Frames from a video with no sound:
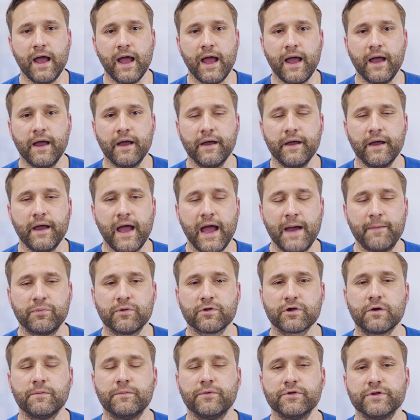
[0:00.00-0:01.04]

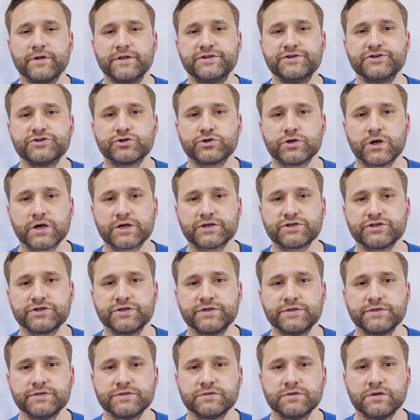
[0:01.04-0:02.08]
applicable
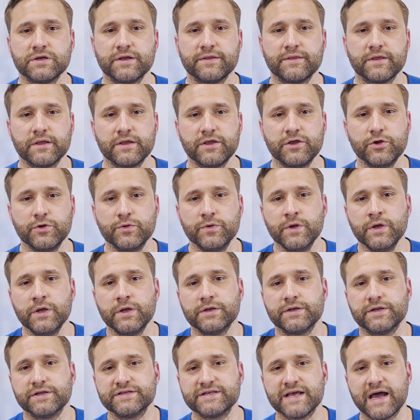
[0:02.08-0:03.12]
instructions that you
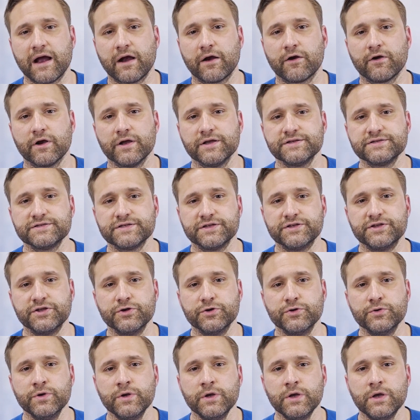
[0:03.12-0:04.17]
desire us to
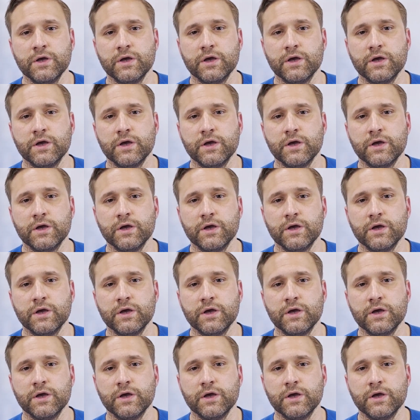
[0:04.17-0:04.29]
do.